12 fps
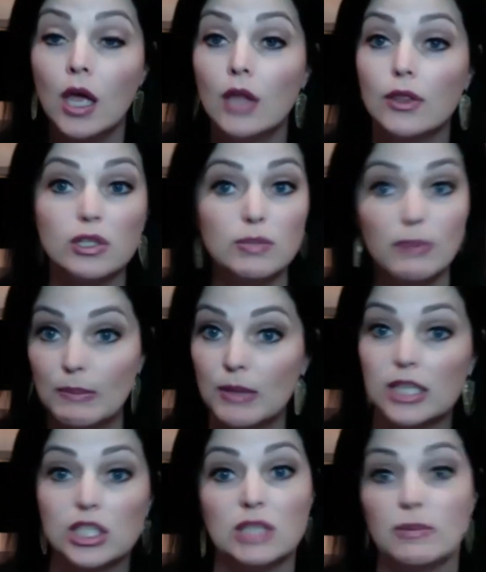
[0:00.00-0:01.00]
Those people
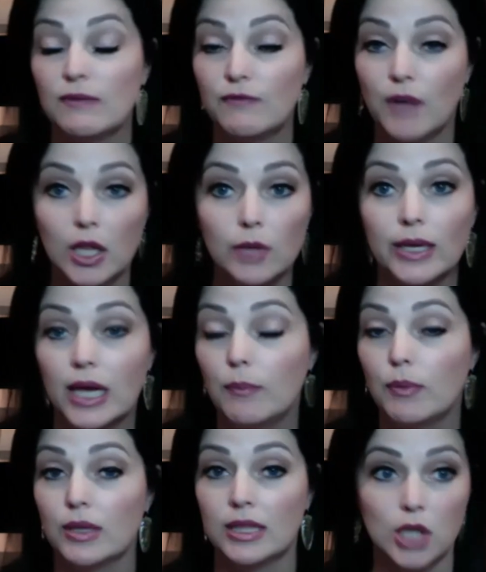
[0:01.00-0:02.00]
that she's been following up
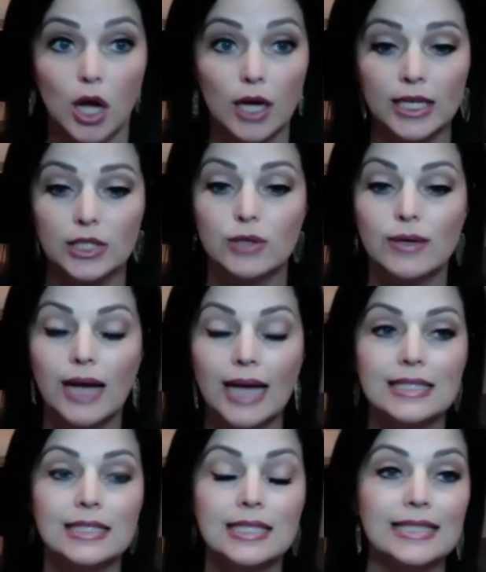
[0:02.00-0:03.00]
with and talking to, guys,
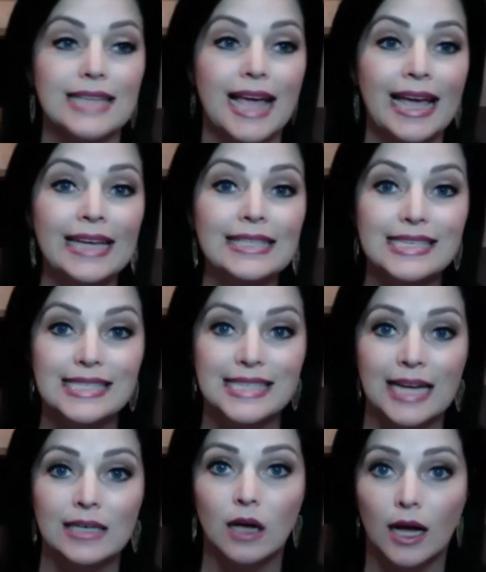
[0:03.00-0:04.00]
it takes 8 to
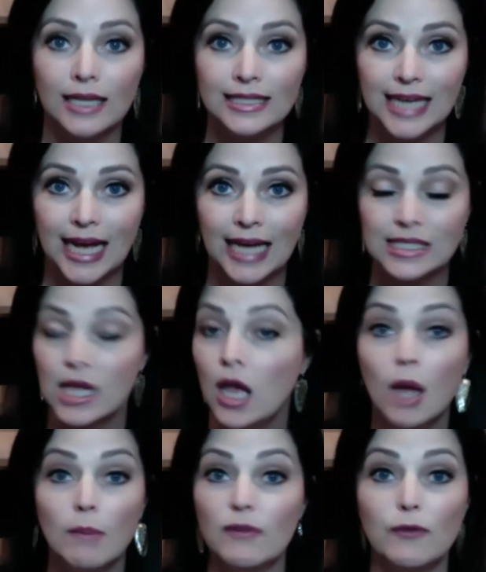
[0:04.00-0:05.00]
10 contacts
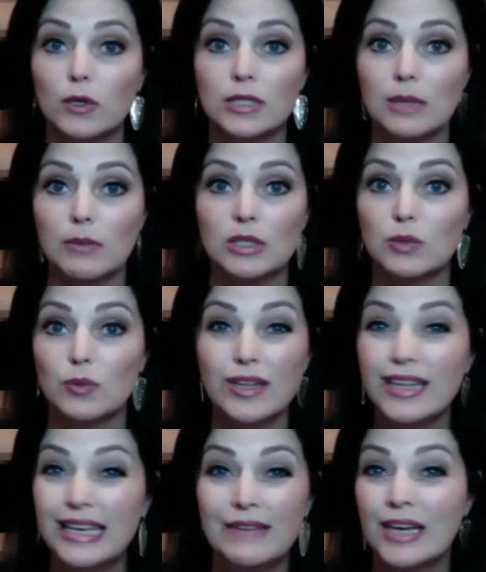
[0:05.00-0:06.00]
before someone's
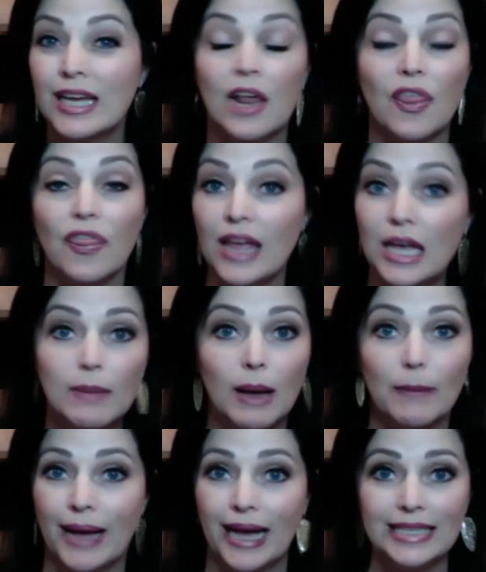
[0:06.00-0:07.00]
really even going to think about
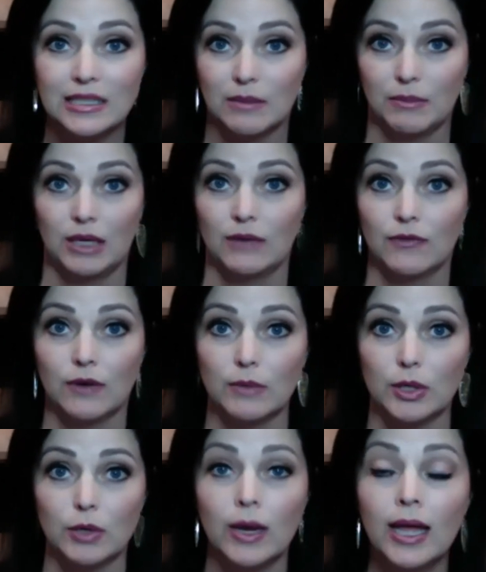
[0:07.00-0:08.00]
buying something from
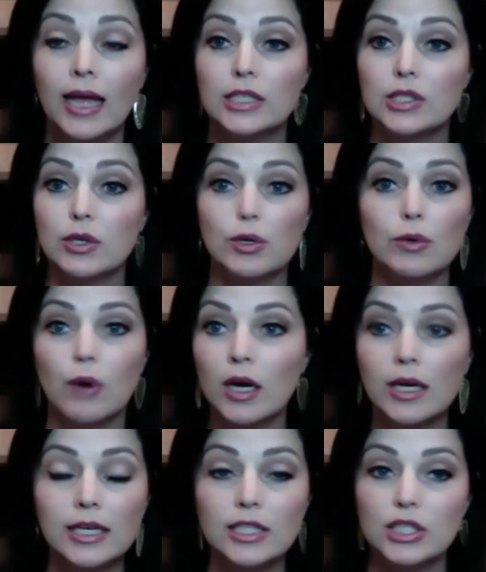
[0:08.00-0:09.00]
you. So you aren't
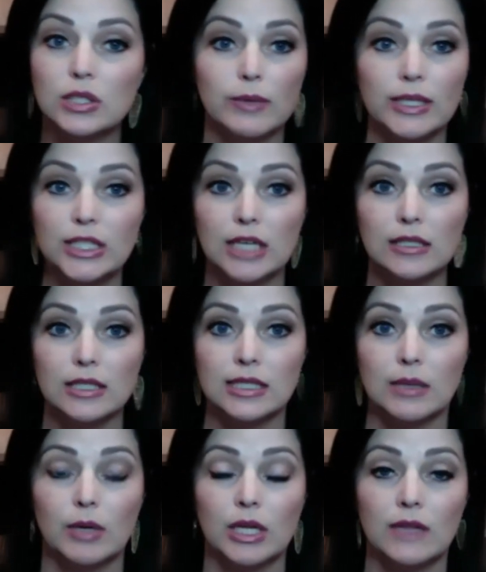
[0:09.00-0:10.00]
going to just reach out to
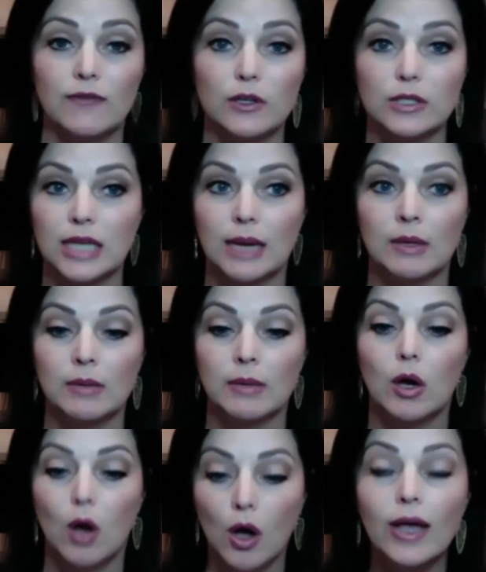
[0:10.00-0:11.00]
someone in the first time and
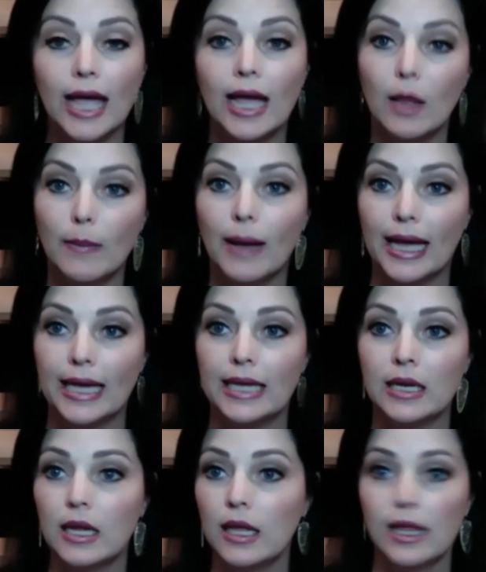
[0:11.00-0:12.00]
go, okay, I'll buy it.
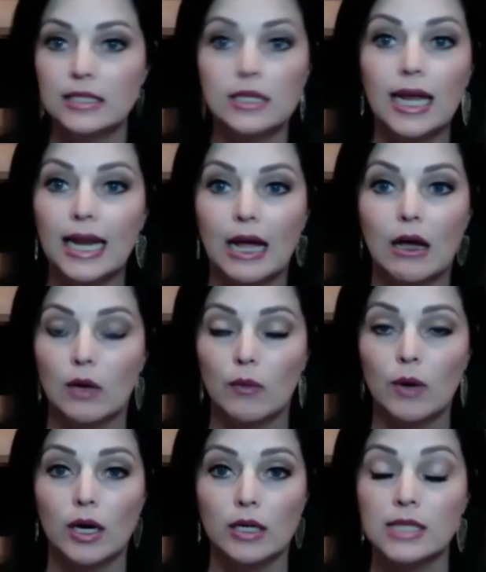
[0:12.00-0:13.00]
That's not how it
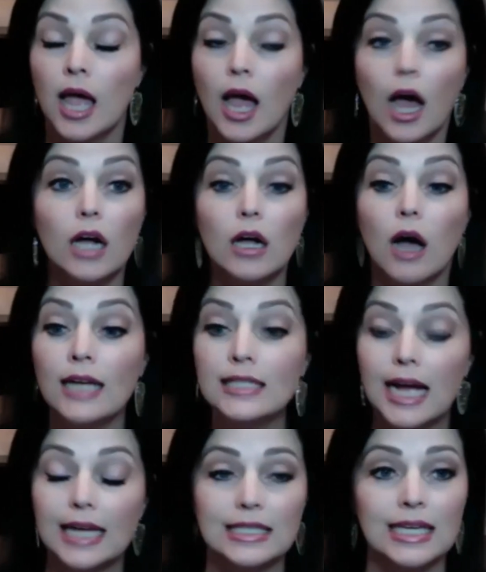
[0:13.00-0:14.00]
works. A
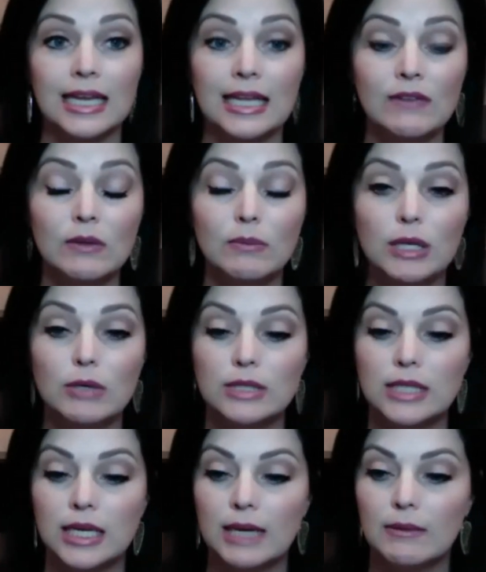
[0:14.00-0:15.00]
contact can even be you
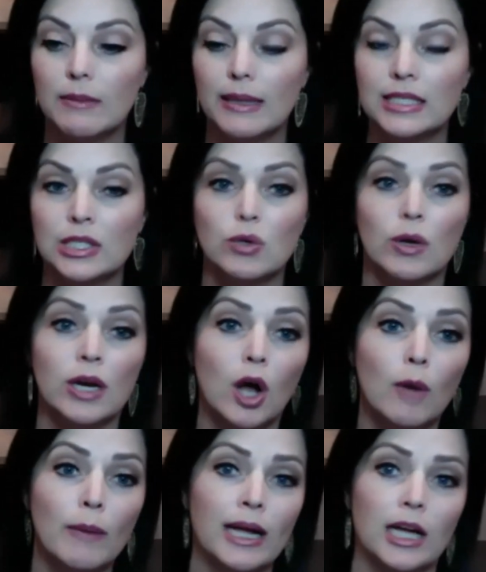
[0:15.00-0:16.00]
sending them a message going,
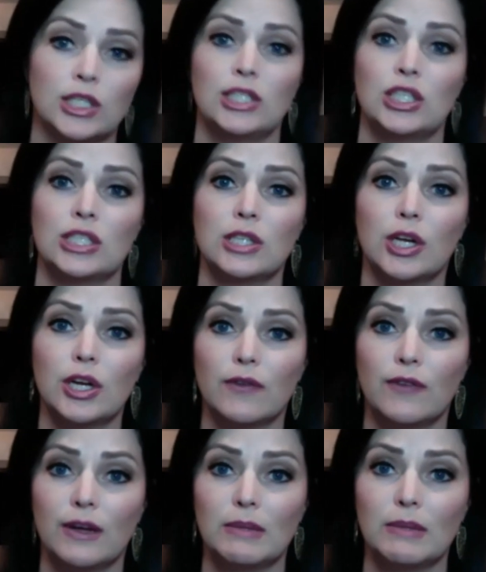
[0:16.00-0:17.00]
oh my gosh, I just saw your
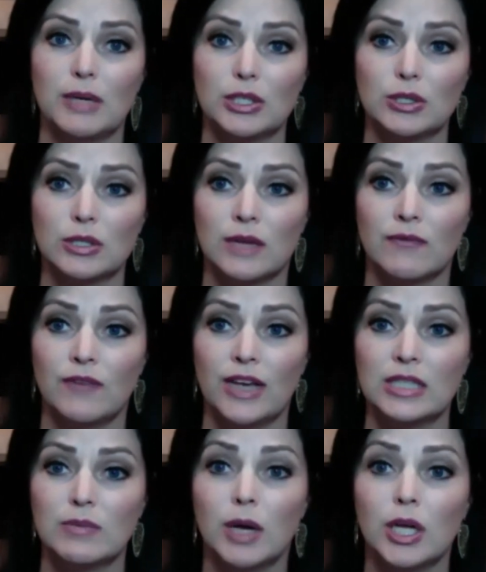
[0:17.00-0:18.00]
family pictures on
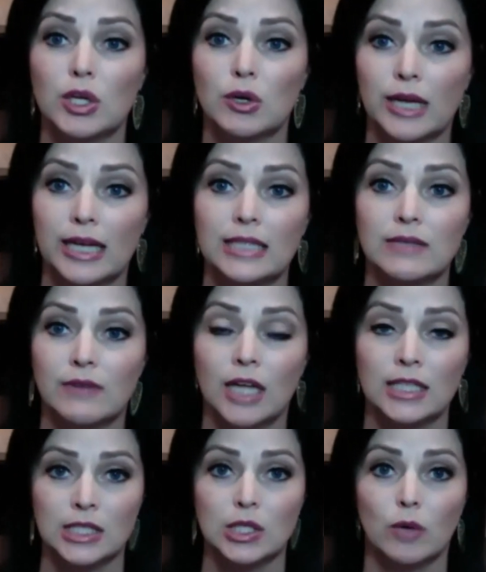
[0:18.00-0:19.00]
Facebook. Your kids have
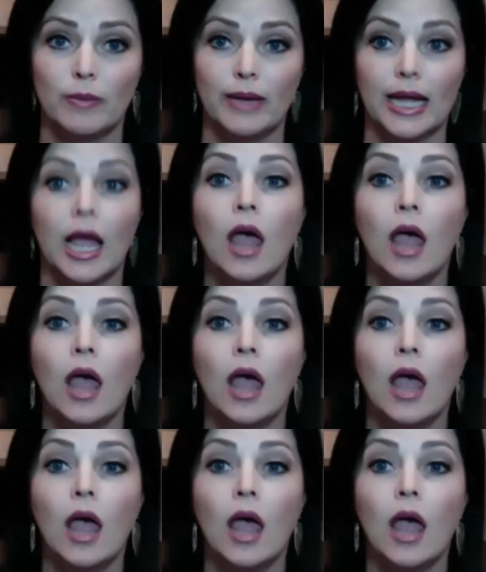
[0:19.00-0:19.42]
gotten so big.